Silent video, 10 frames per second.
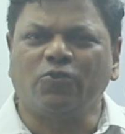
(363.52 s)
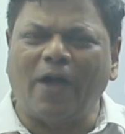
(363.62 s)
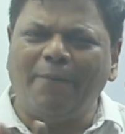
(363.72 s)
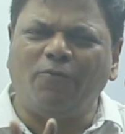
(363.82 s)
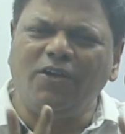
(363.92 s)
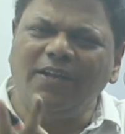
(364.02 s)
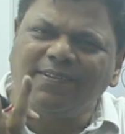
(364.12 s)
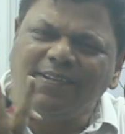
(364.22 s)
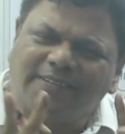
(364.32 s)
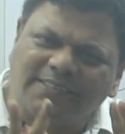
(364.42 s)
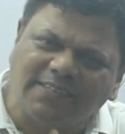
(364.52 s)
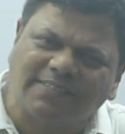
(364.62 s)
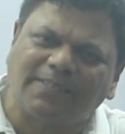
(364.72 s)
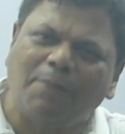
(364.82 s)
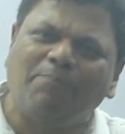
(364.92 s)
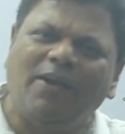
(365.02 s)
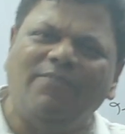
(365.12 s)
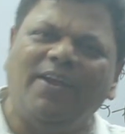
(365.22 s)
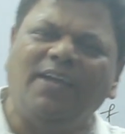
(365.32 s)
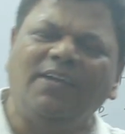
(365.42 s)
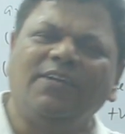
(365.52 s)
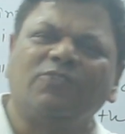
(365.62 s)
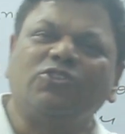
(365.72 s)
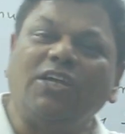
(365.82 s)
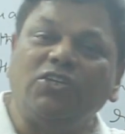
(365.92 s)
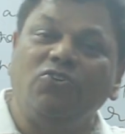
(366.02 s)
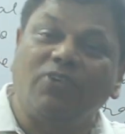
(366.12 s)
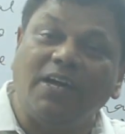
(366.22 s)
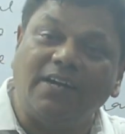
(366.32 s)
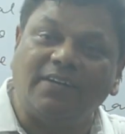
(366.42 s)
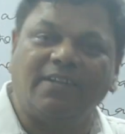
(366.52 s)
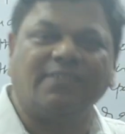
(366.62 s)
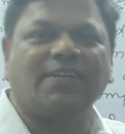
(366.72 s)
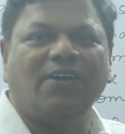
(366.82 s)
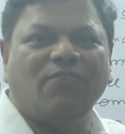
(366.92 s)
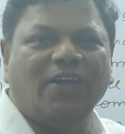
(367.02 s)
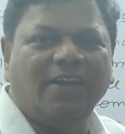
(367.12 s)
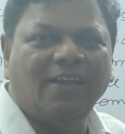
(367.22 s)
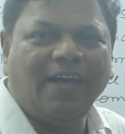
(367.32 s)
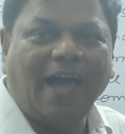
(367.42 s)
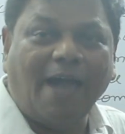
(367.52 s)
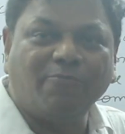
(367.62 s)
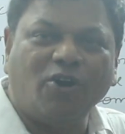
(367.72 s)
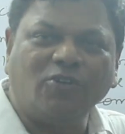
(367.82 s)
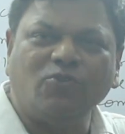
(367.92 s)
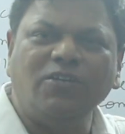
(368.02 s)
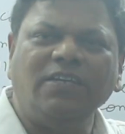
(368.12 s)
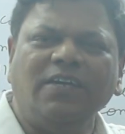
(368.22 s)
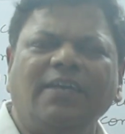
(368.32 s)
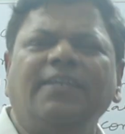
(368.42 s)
So I am going in such a simple way so that you can understand well. I am not doing